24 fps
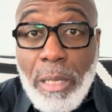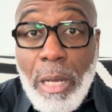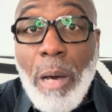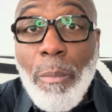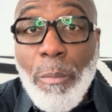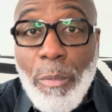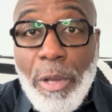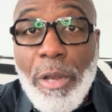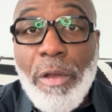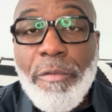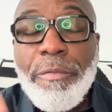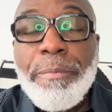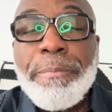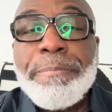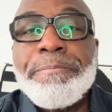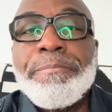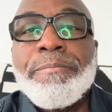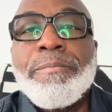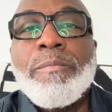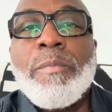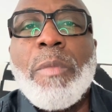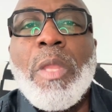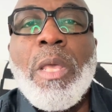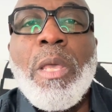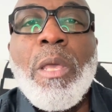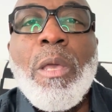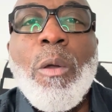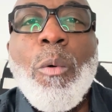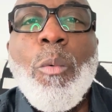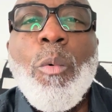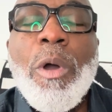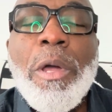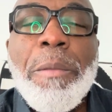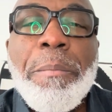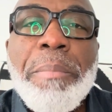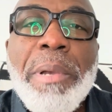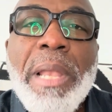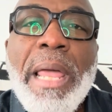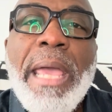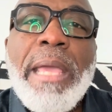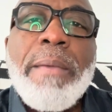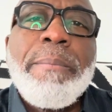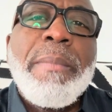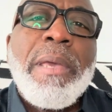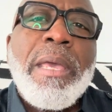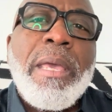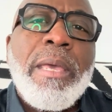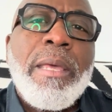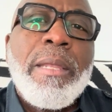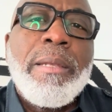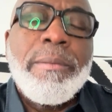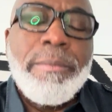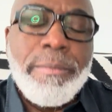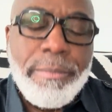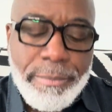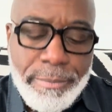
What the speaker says: I'm one of them. What black man,